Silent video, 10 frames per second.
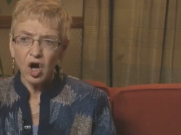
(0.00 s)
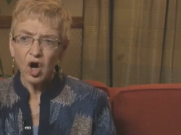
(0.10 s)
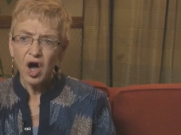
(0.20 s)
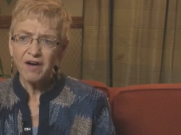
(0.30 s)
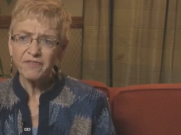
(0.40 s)

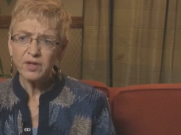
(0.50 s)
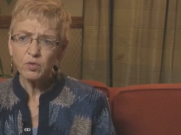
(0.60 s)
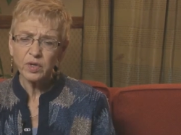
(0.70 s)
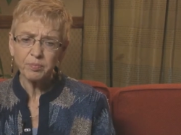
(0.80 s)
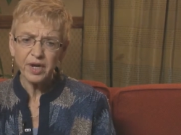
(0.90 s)
Often
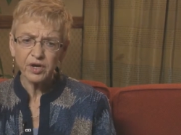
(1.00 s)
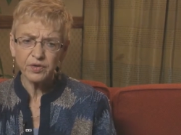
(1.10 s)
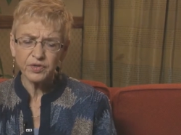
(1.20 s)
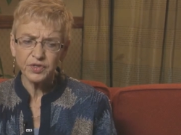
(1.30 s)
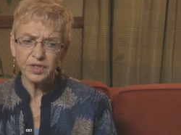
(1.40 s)
when
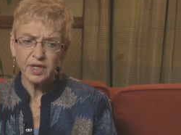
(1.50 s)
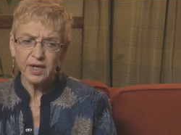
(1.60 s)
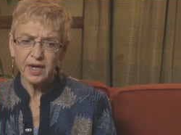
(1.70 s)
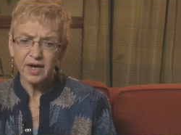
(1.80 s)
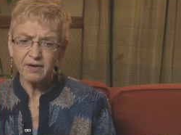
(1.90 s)
parents
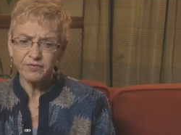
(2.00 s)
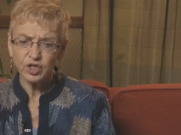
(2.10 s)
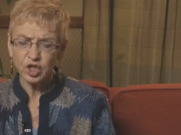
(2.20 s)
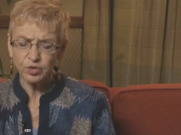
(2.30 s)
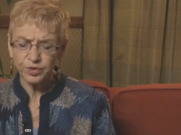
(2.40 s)
of
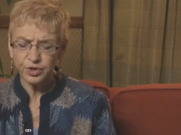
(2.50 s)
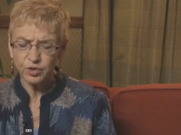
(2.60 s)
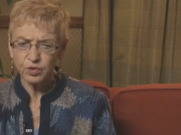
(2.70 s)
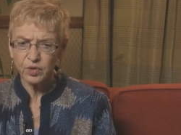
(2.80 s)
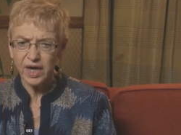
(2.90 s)
children
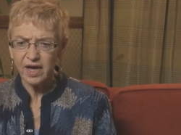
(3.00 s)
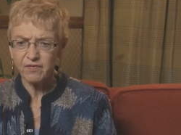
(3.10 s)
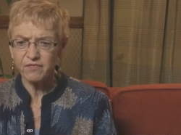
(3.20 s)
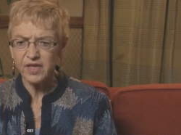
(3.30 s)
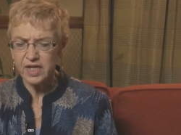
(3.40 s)
who
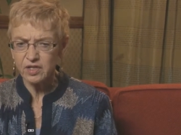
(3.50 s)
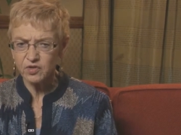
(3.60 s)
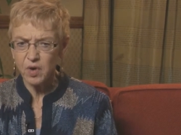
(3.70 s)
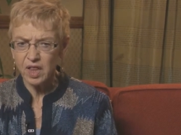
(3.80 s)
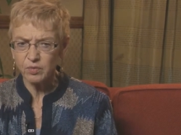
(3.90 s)
have feeding and
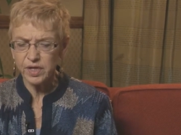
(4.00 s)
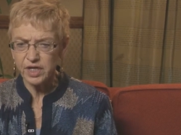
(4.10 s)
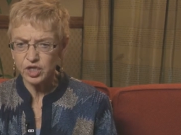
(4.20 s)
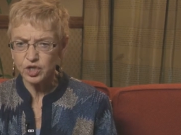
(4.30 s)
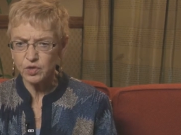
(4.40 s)
swallowing
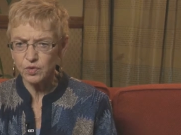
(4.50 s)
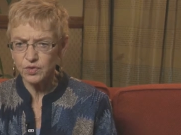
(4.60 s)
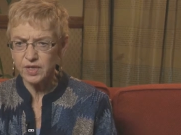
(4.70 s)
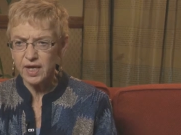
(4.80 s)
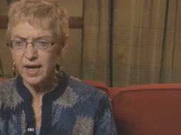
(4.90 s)

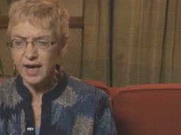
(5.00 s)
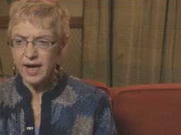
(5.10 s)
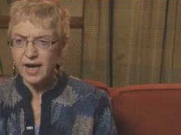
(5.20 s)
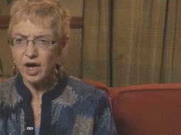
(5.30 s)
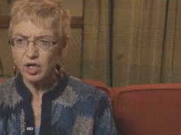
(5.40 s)
issues
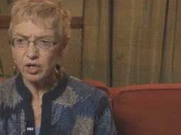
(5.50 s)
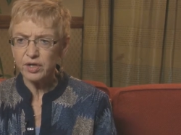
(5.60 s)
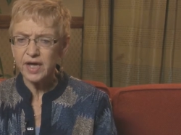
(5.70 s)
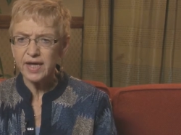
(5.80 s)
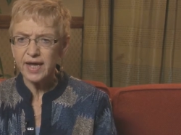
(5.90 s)
are
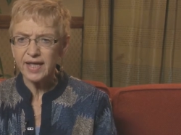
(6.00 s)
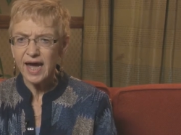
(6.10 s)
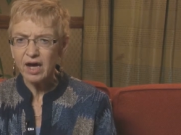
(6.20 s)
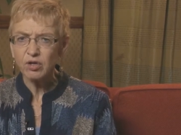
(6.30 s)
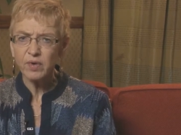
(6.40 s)
looking at
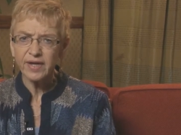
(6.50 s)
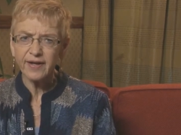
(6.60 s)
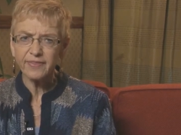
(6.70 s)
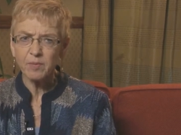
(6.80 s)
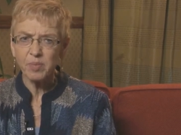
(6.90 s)
how do I
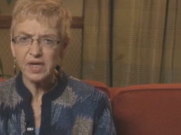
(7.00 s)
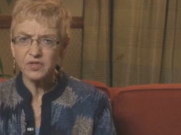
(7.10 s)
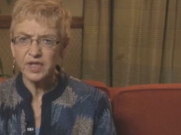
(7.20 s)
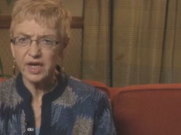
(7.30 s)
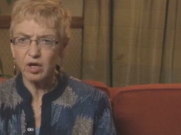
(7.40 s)
get the
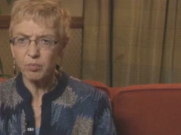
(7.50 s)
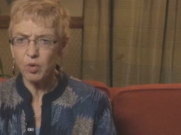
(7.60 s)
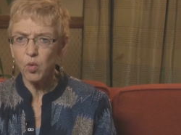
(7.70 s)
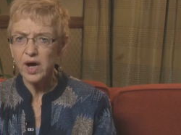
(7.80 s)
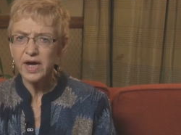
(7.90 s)
best help?
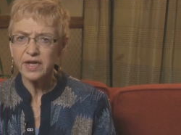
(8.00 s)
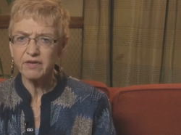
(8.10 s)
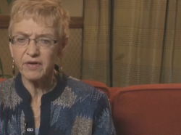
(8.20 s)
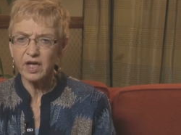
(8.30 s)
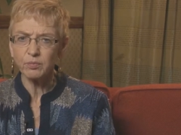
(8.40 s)
What kind
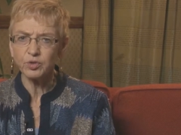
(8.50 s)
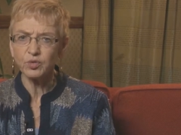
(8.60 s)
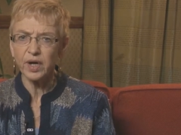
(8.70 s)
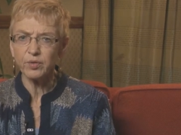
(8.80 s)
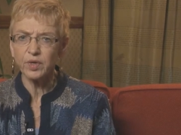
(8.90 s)
of help
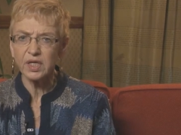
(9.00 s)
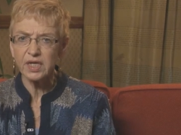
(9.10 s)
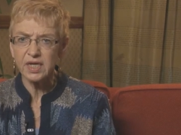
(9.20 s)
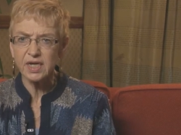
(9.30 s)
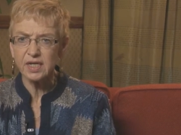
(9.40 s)
do I really
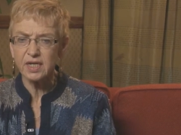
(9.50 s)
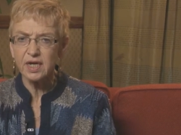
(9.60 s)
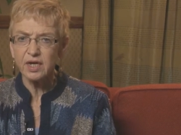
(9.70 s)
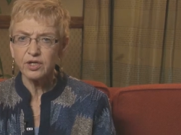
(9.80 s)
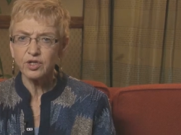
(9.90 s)
need
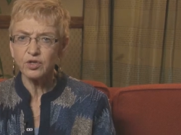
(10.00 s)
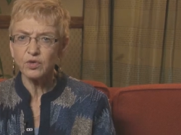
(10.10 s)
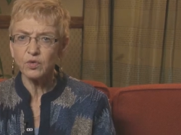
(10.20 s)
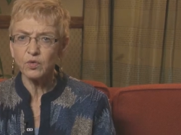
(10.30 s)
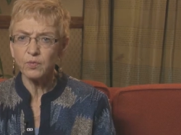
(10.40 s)

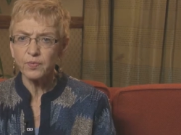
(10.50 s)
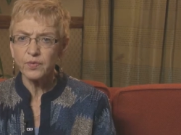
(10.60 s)
to